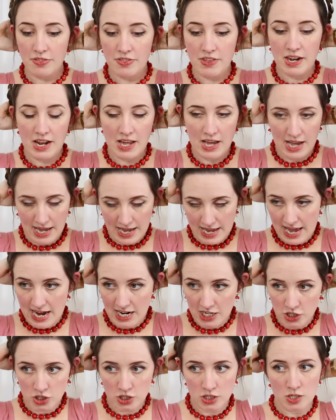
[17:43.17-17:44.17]
then I
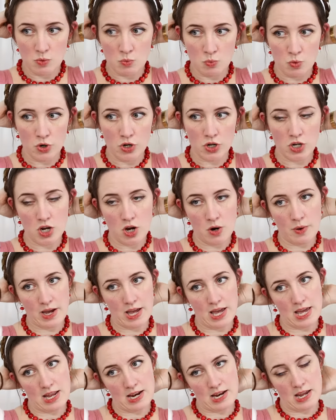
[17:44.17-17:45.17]
actually would go
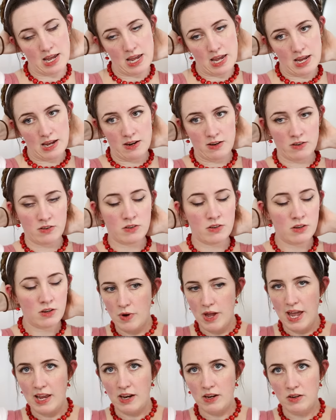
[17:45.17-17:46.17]
ahead and
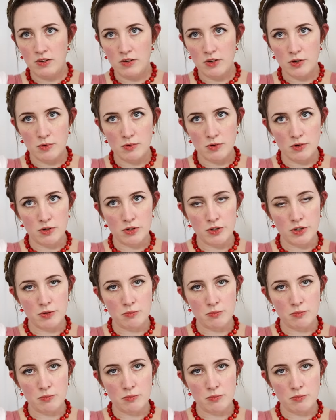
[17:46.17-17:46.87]
end your,